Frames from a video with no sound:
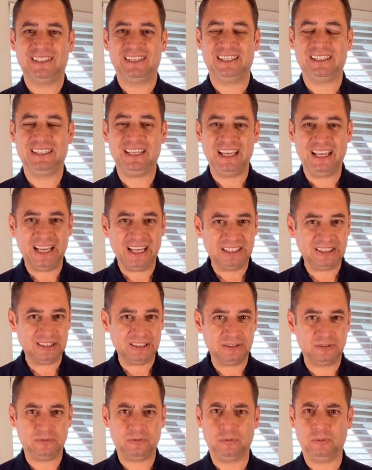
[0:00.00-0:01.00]
and he has
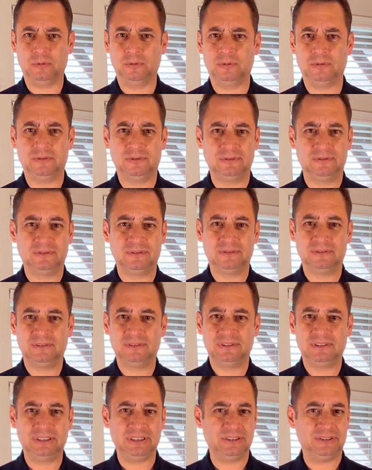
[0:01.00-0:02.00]
his food,
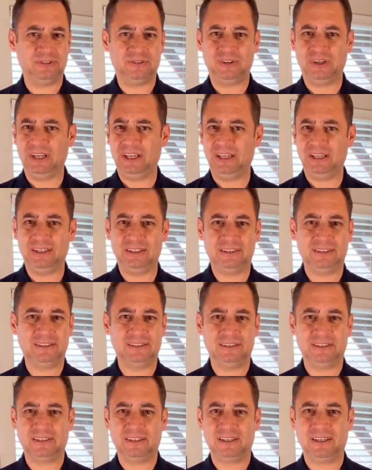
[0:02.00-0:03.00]
his drink,
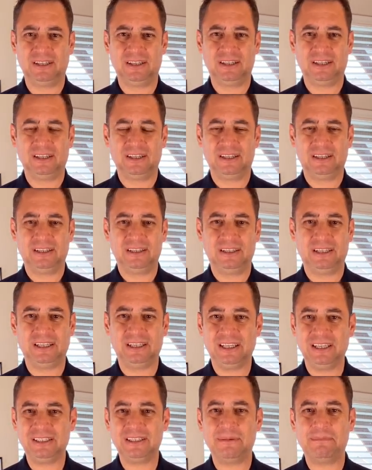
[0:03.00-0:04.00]
and
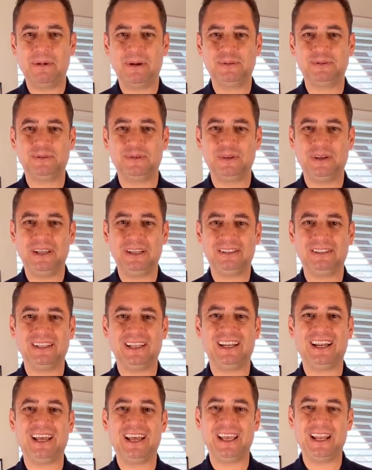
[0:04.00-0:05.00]
he's about to eat,
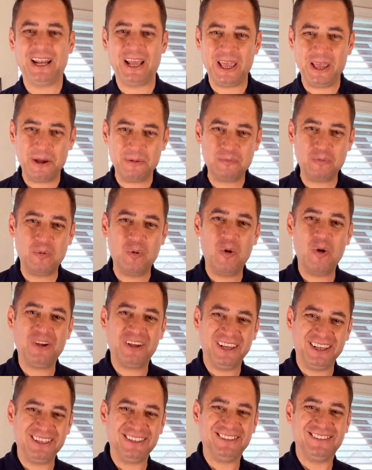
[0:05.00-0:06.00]
and I am
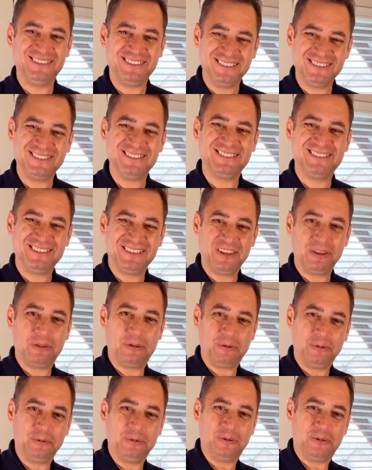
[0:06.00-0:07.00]
walking, you know,
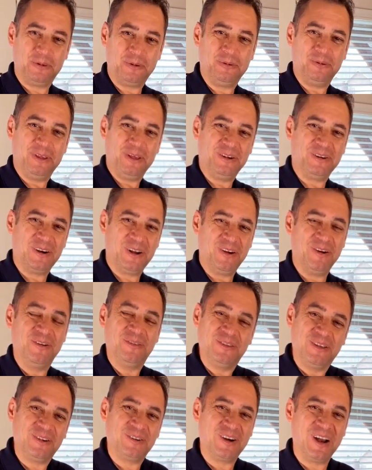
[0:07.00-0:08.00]

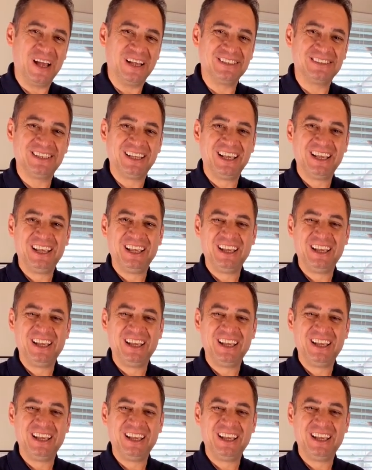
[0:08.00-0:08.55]
on the grass,